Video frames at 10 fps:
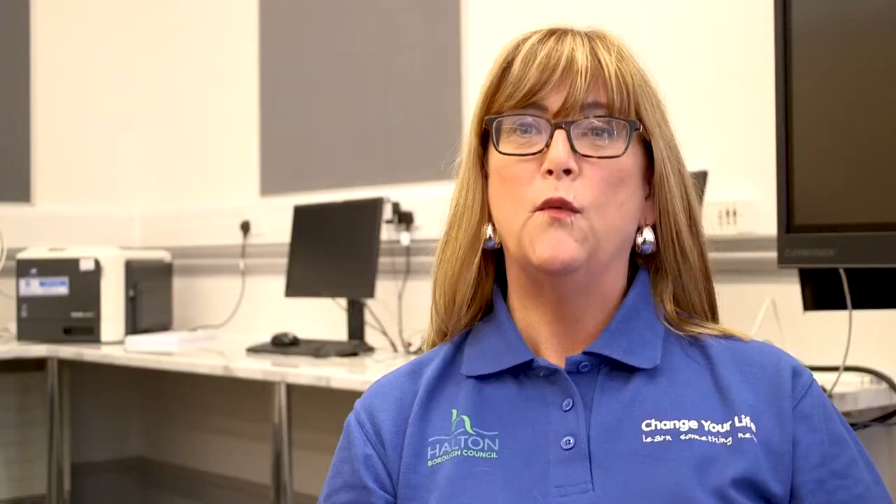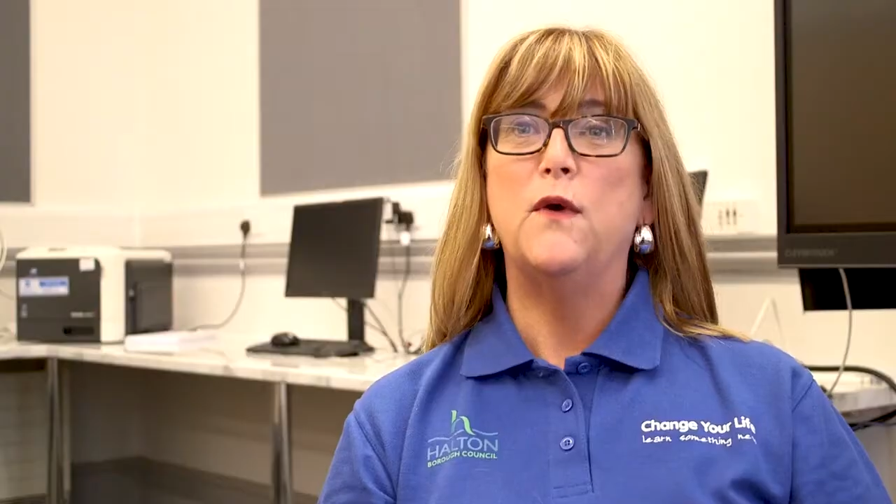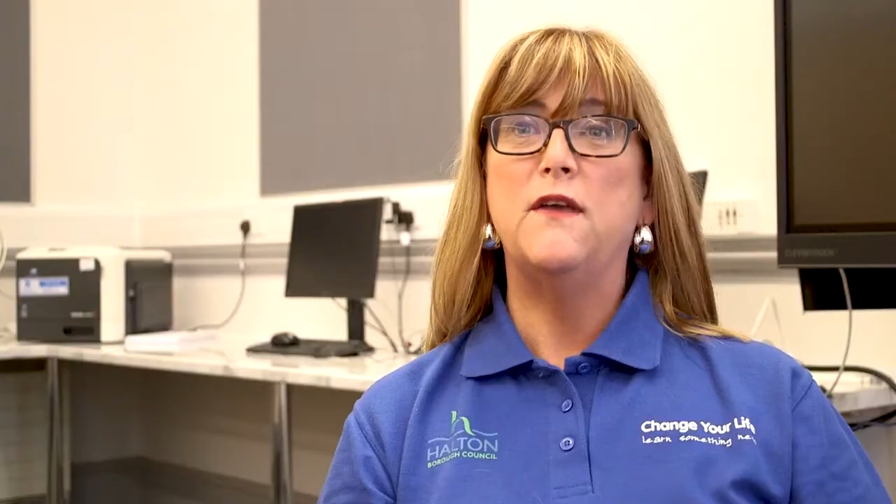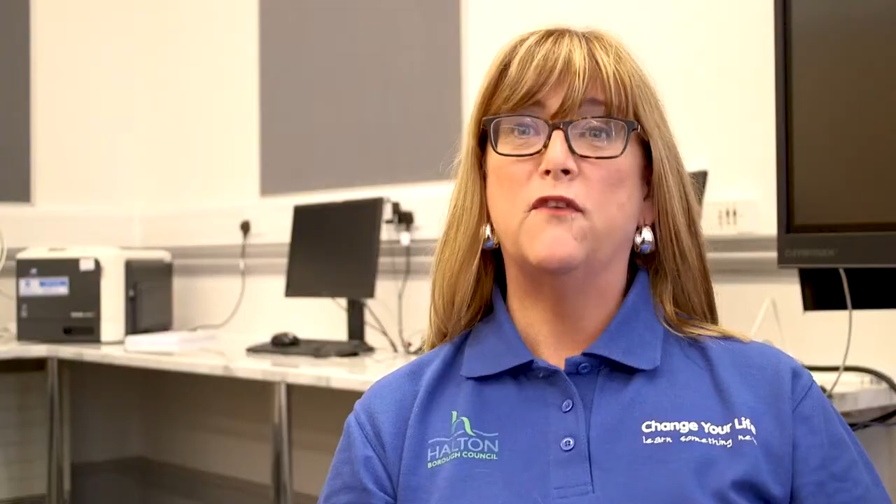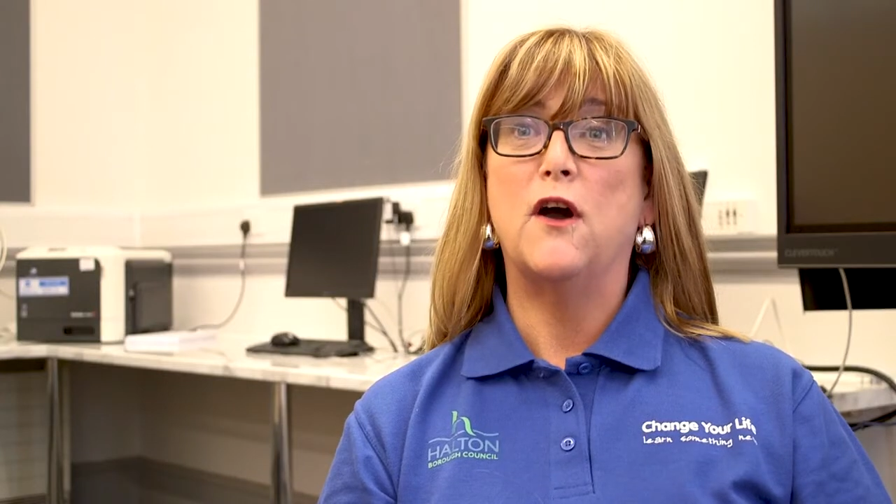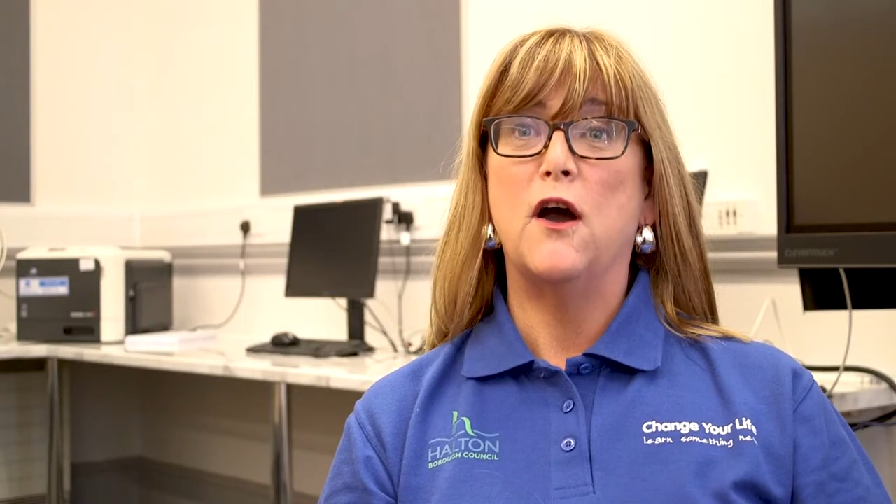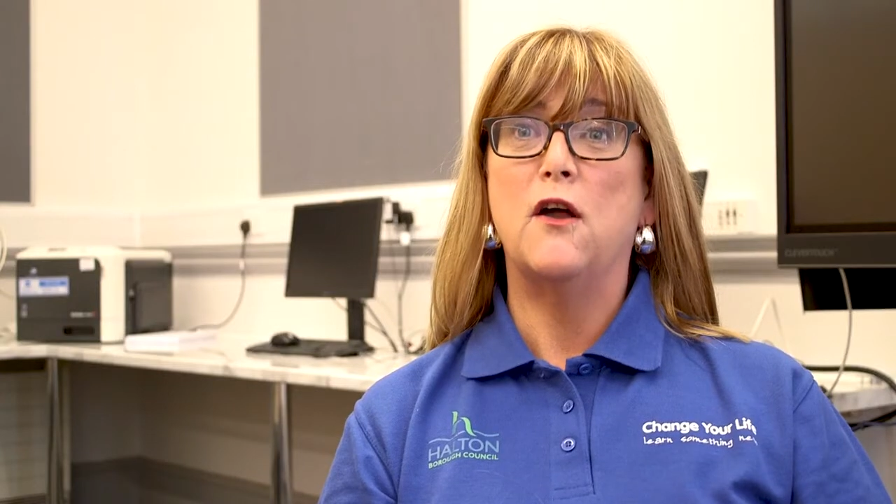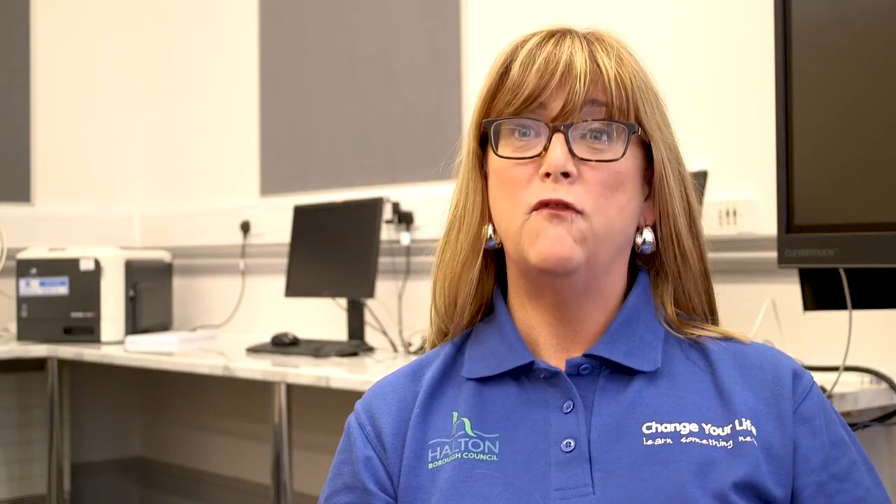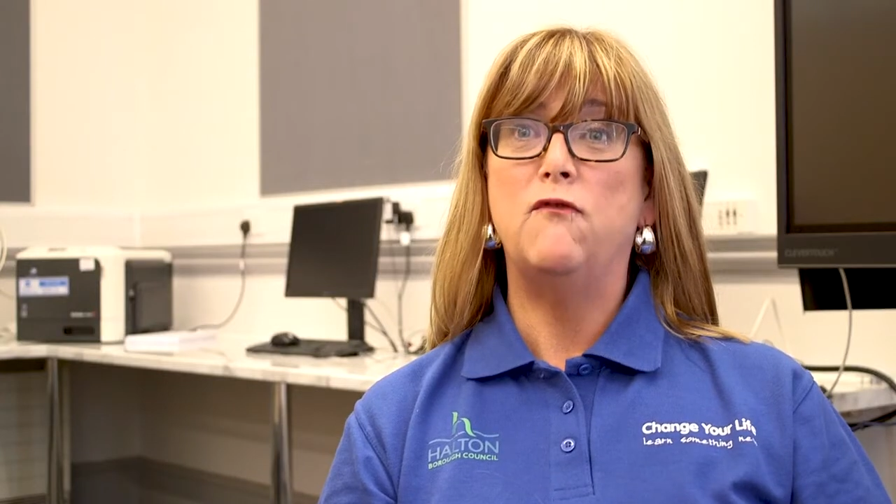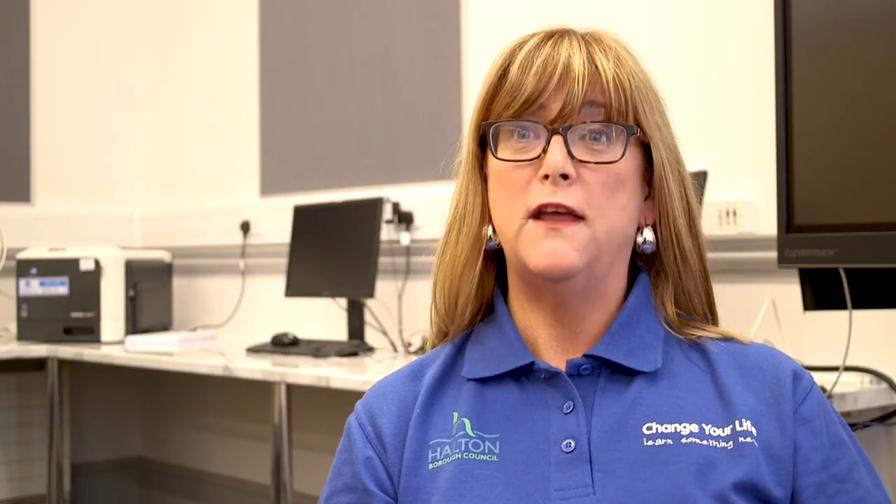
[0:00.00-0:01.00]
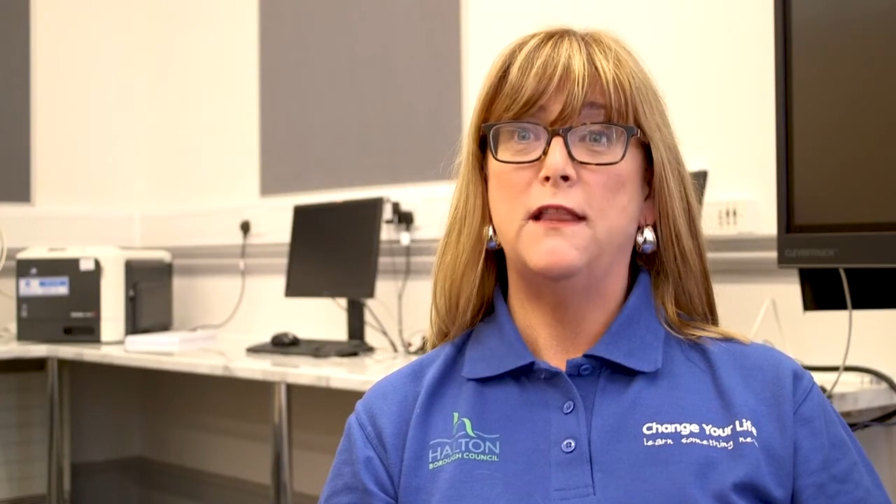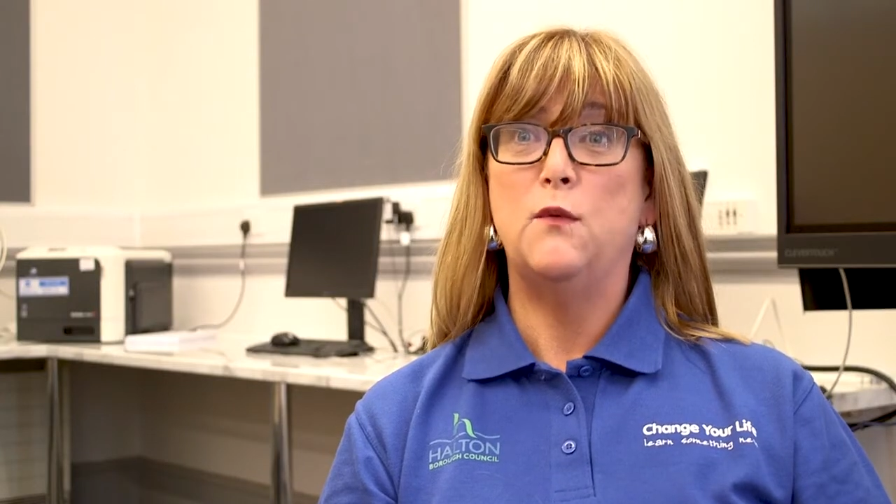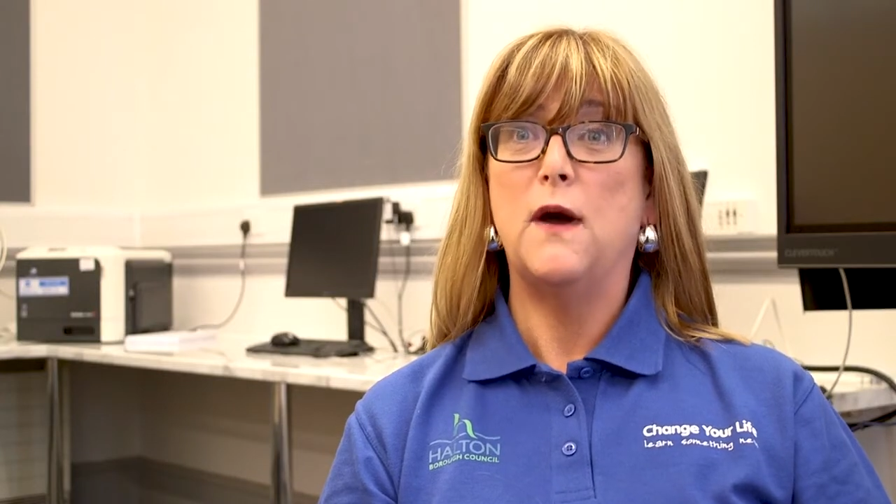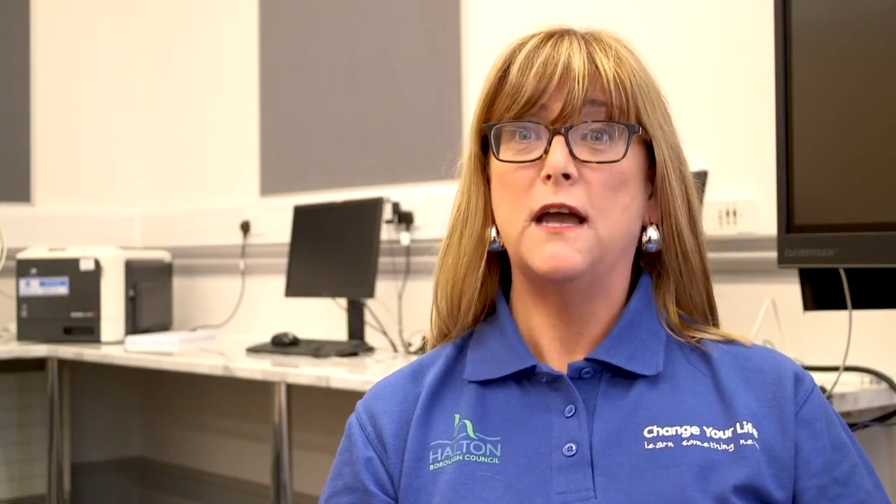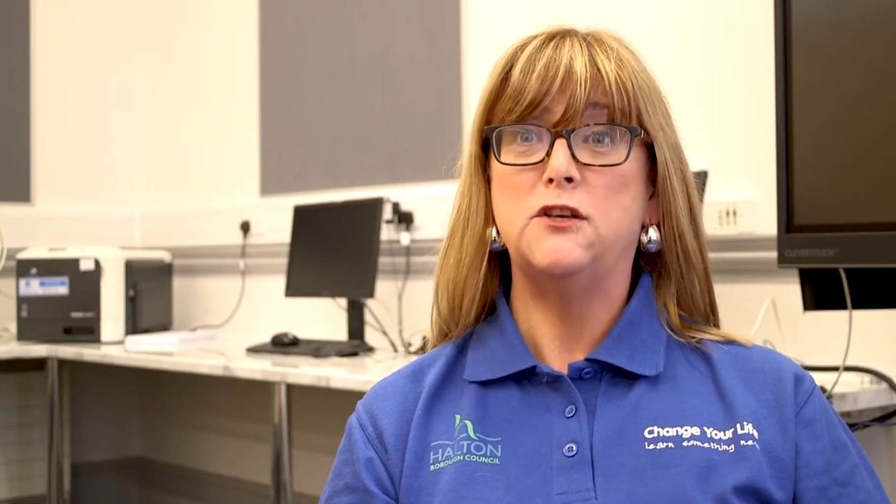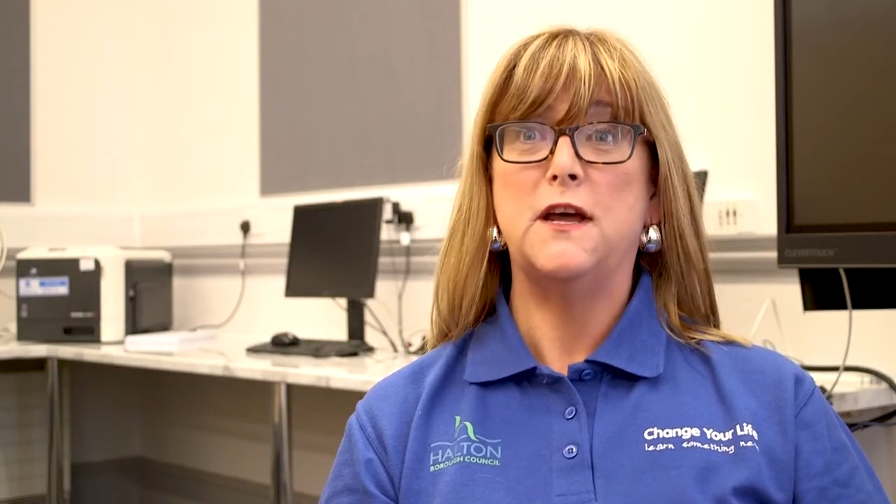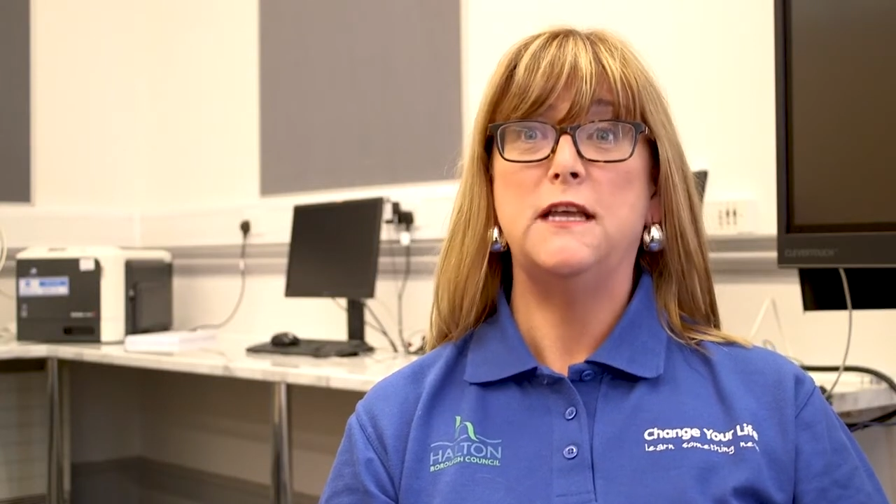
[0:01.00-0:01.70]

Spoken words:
We've got a really wide